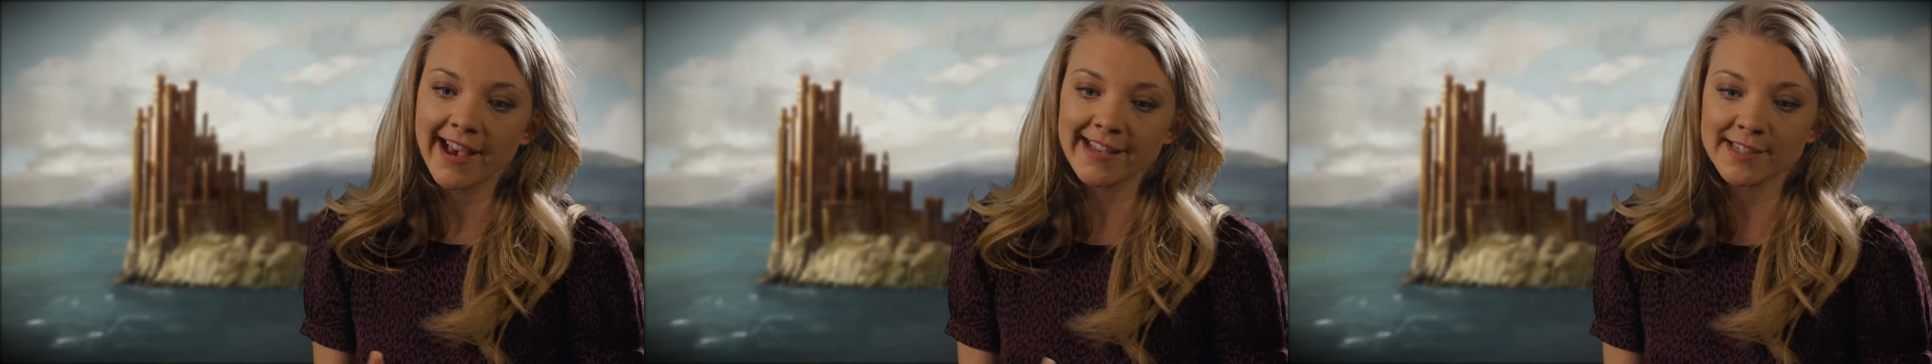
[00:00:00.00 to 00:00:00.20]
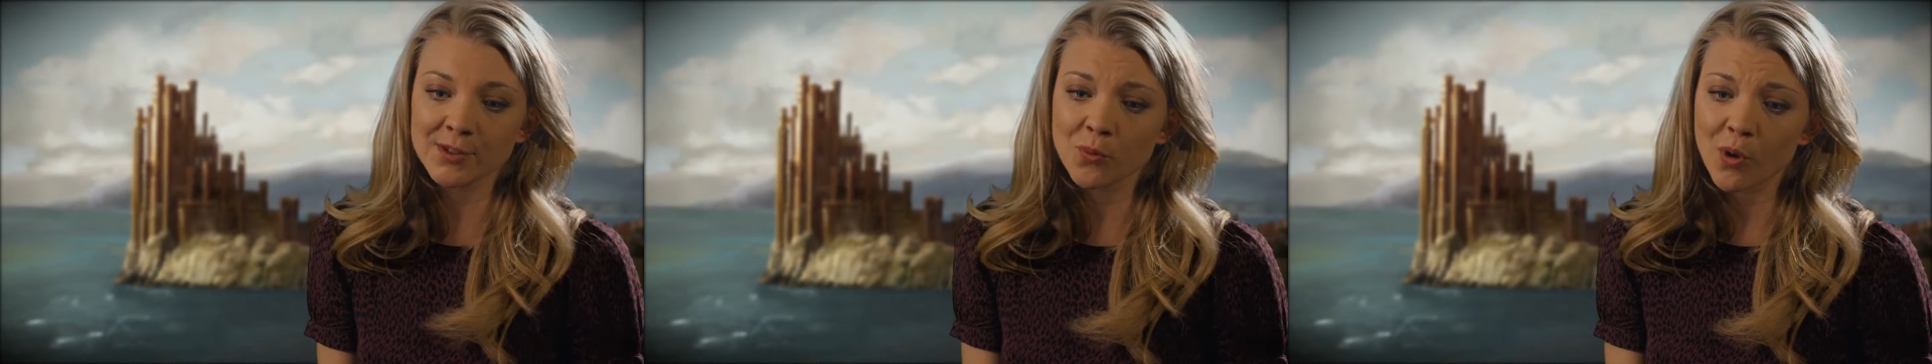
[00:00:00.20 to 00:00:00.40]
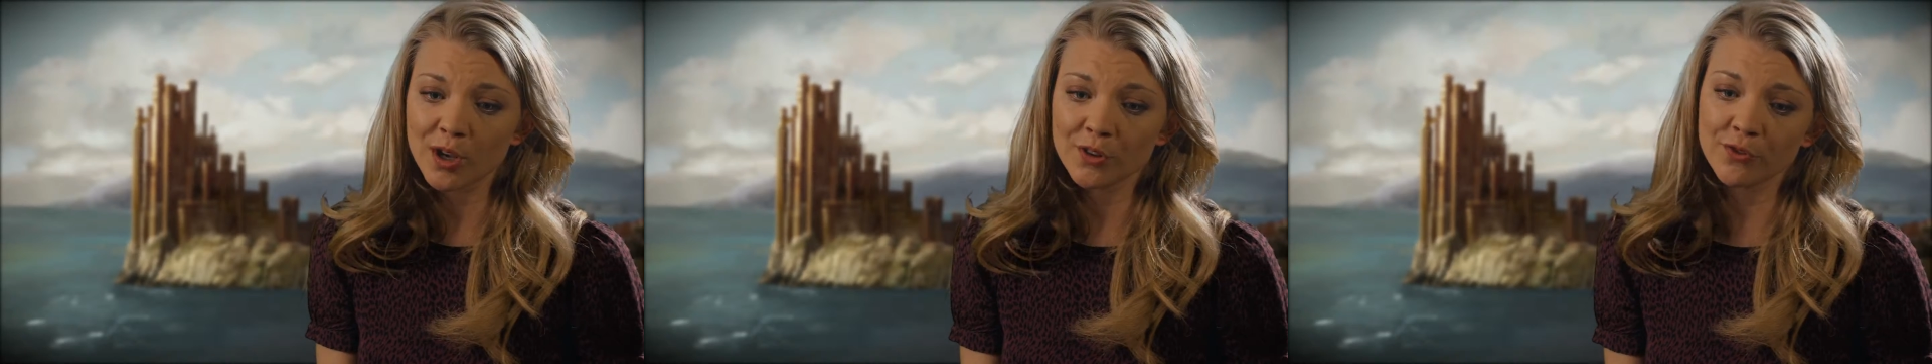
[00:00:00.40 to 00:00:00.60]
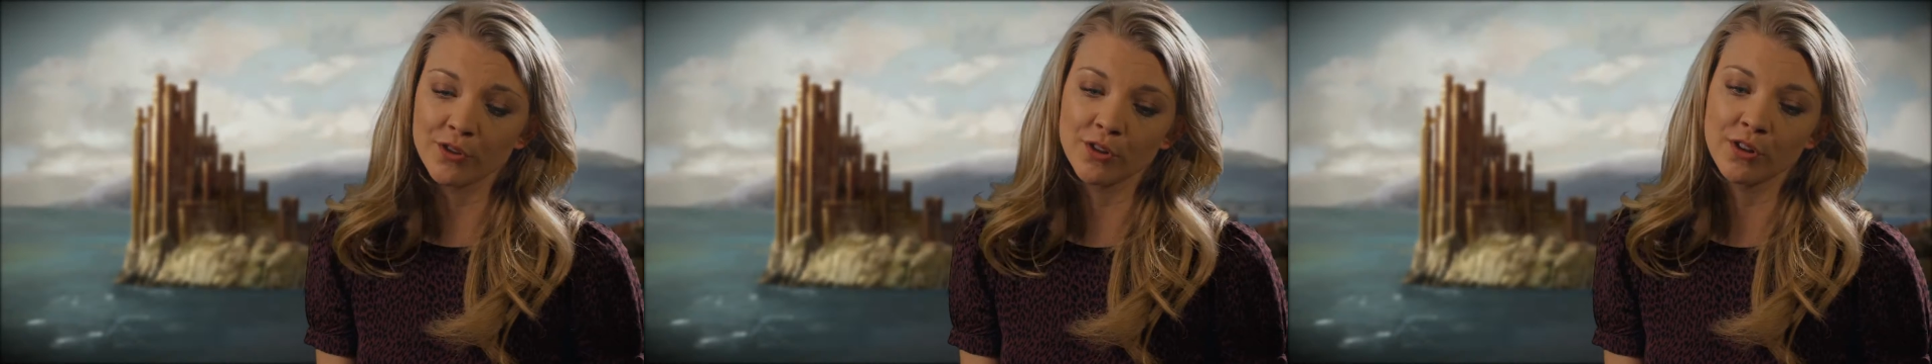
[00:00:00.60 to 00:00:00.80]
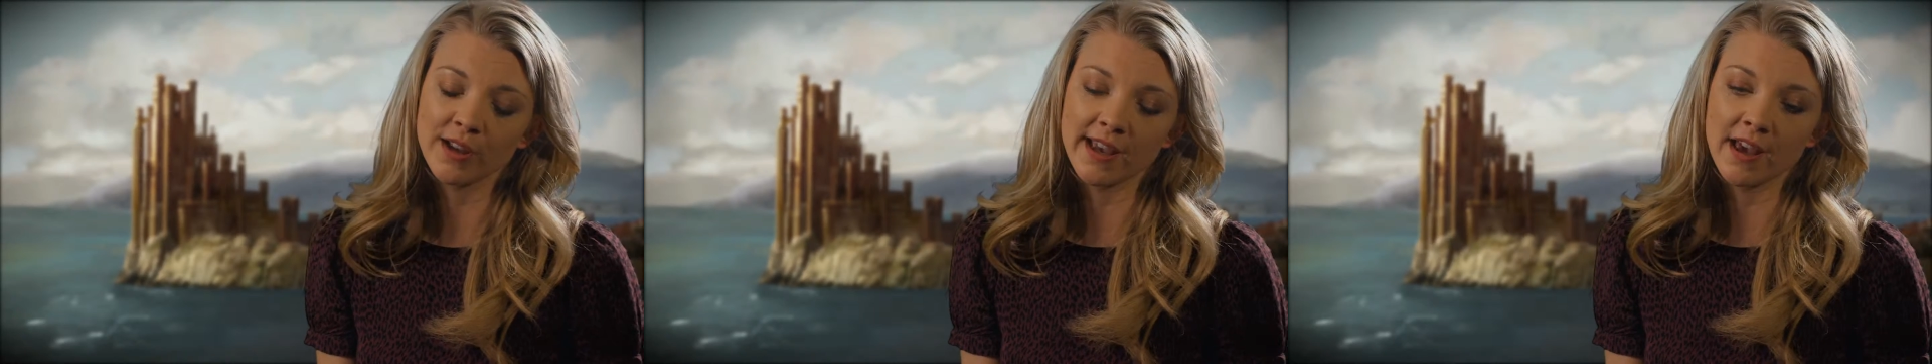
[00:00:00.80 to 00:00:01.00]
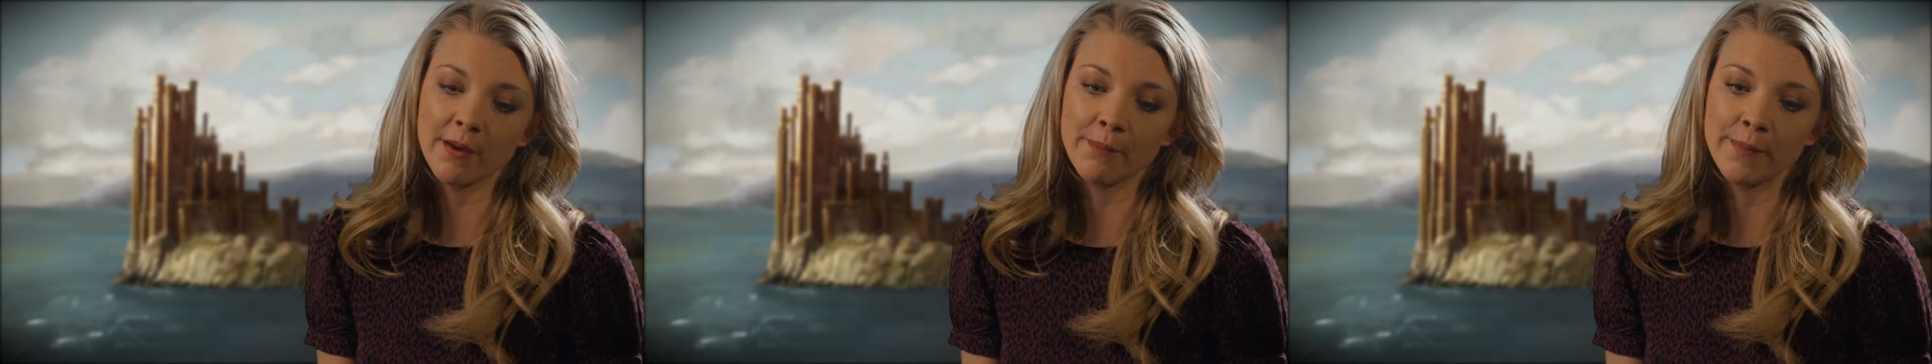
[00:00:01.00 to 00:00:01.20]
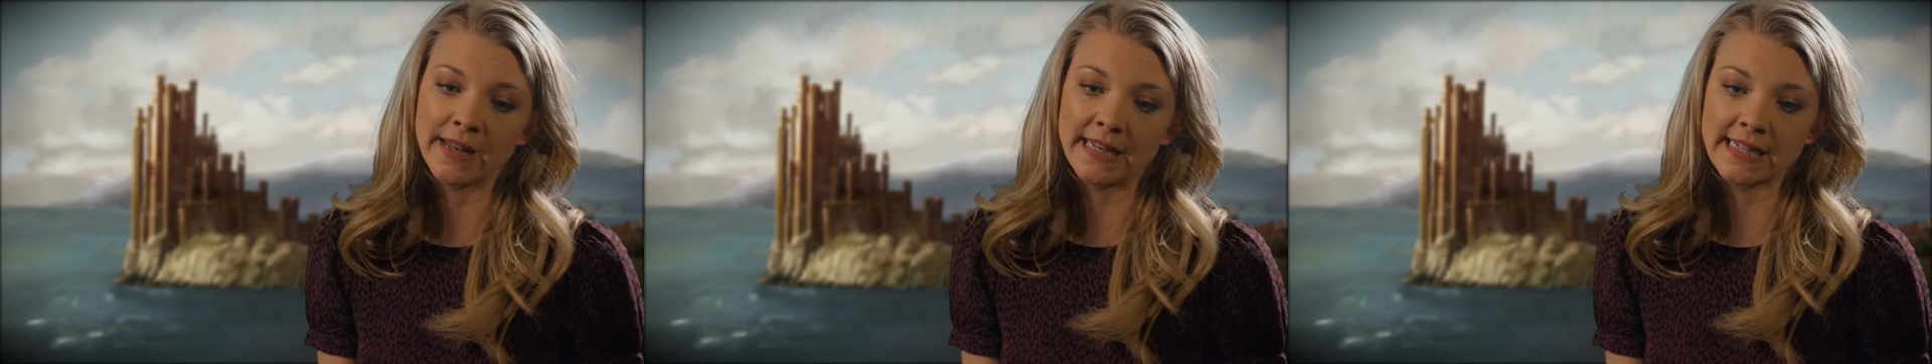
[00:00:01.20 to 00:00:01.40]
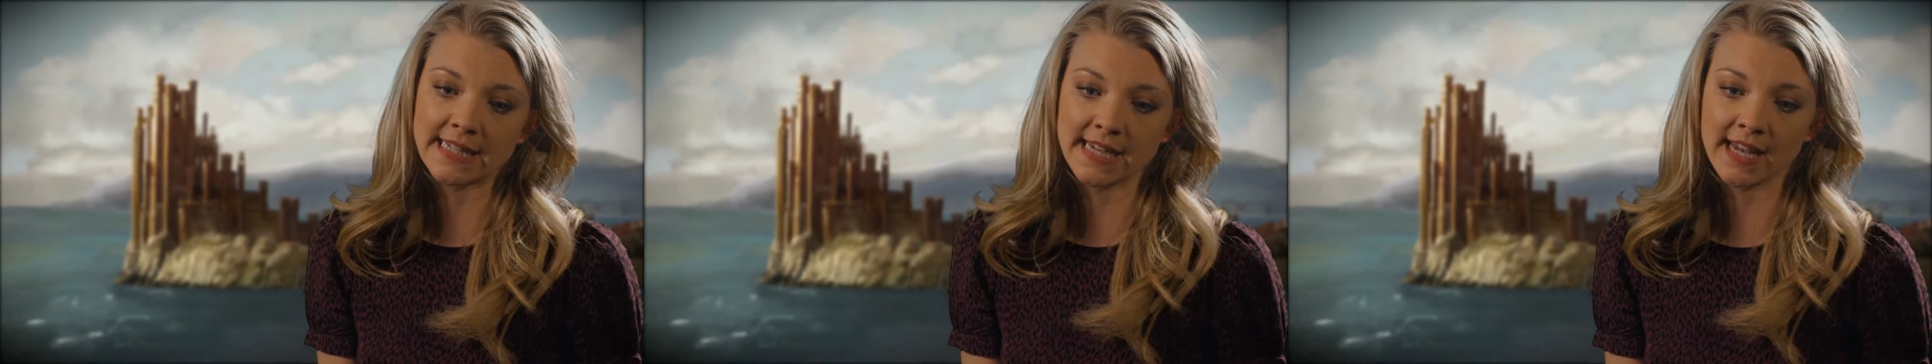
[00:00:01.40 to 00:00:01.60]
Has this wonderful
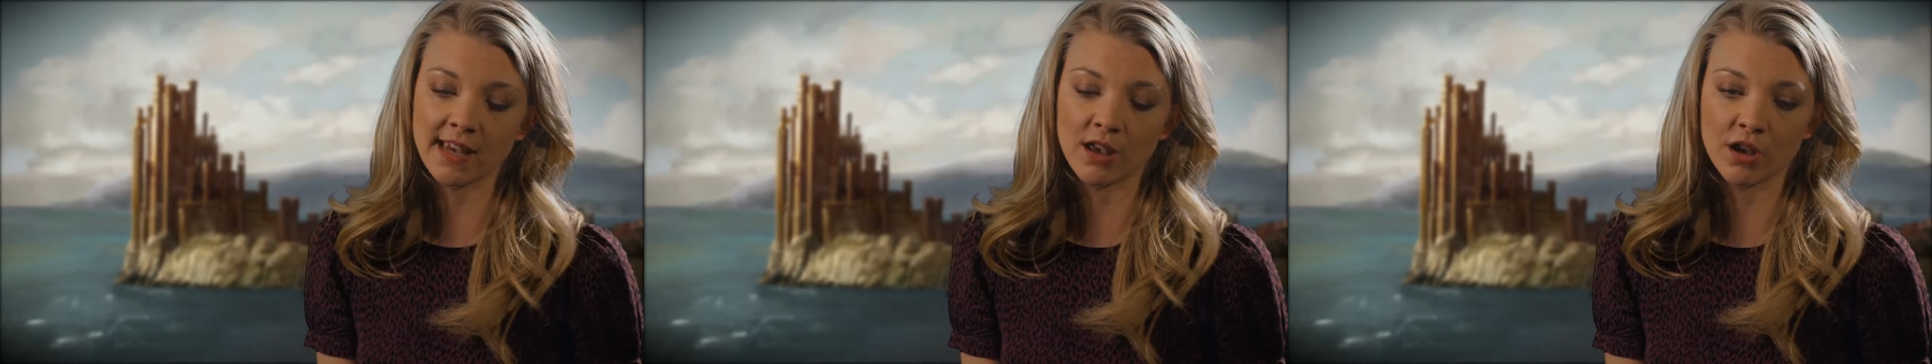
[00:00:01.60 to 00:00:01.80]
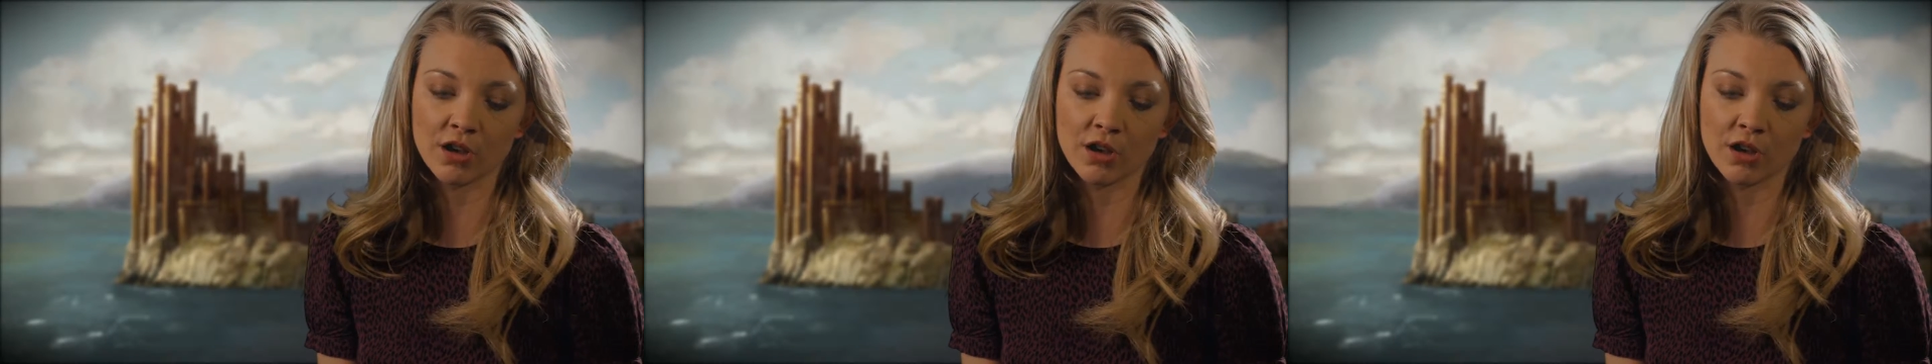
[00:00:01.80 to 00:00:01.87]
ability